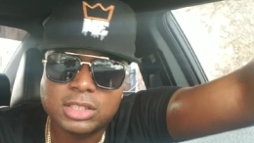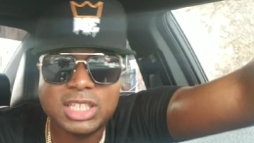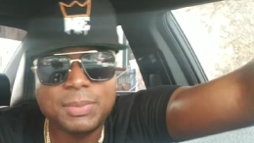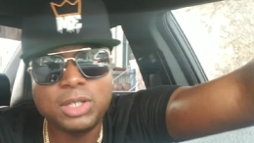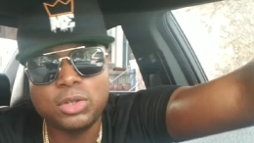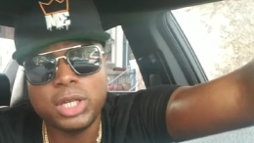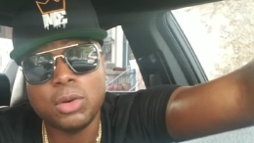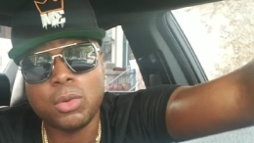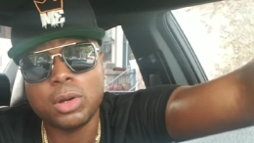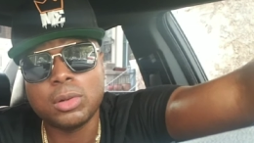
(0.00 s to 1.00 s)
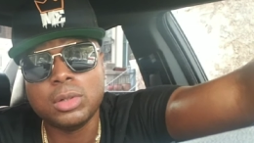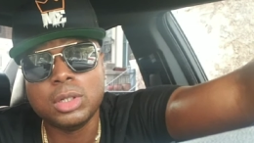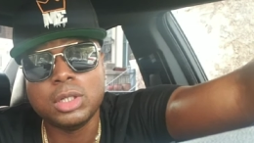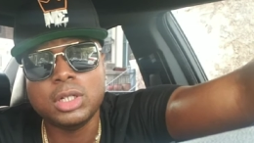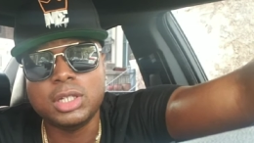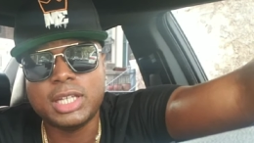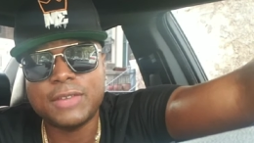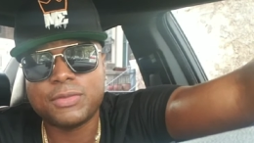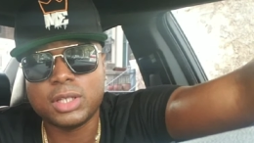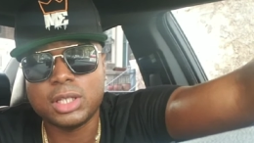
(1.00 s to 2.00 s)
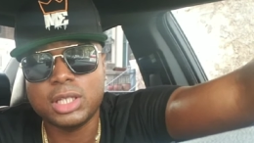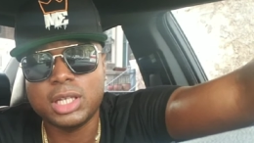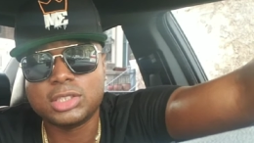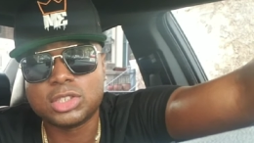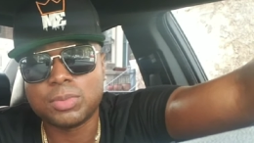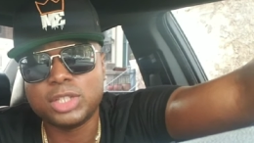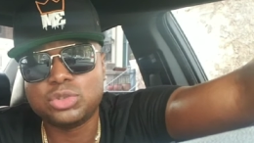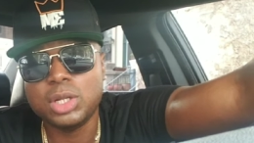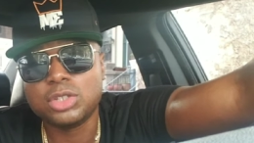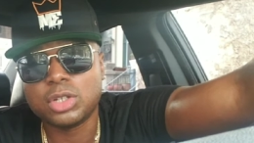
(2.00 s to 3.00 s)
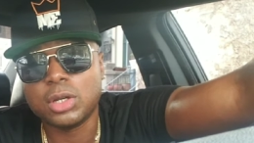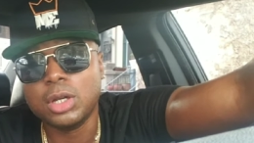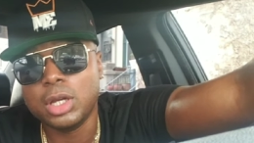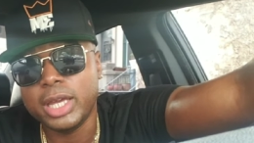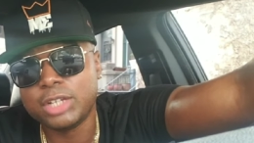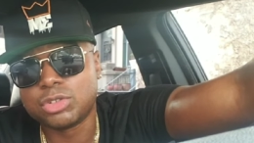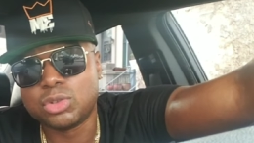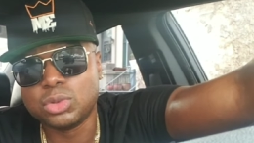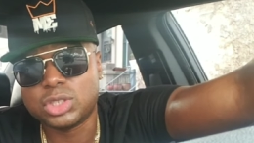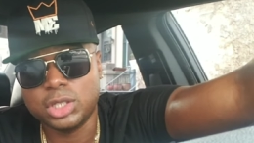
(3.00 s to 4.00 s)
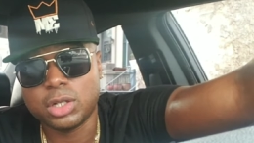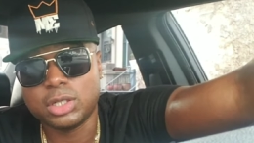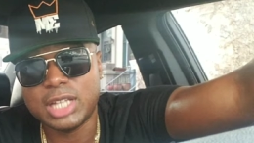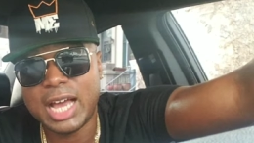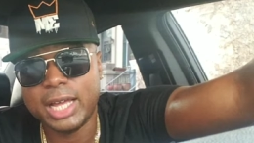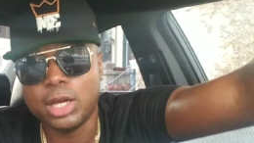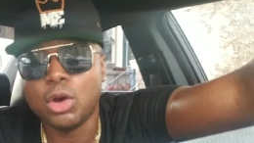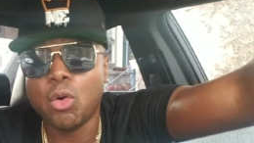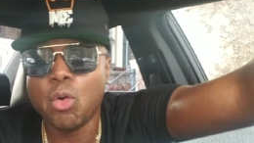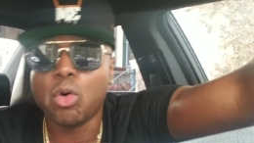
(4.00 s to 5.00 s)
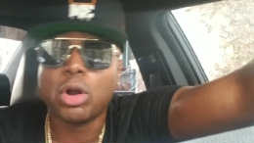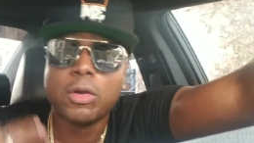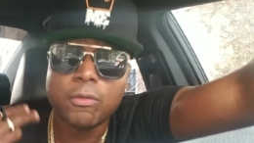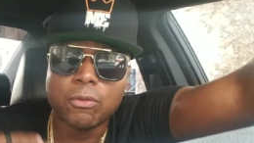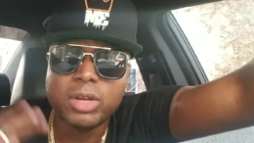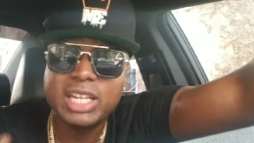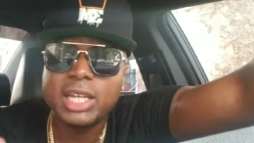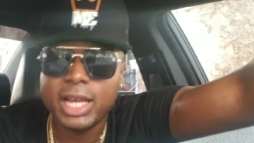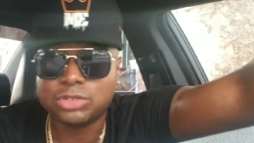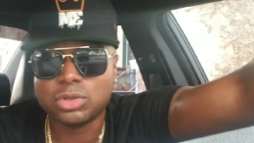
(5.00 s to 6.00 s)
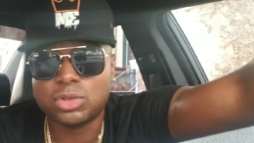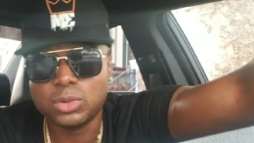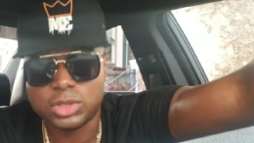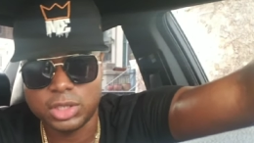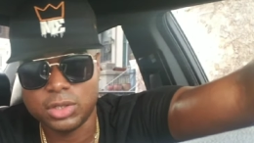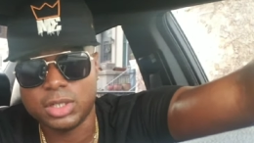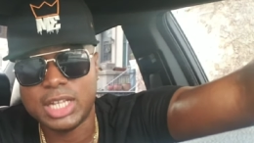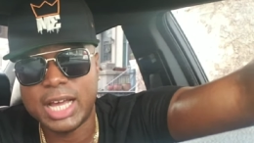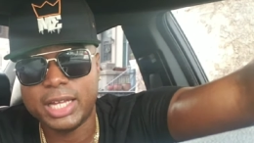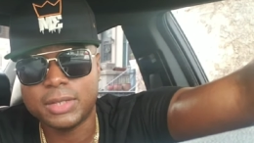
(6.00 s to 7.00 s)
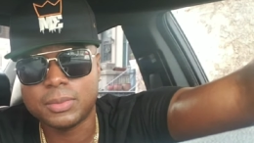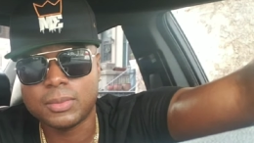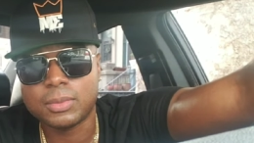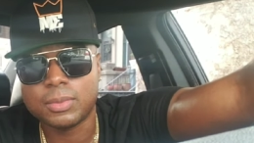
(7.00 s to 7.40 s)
CBD oil definitely is something that you need to introduce to your diet or reintroduce to your diet.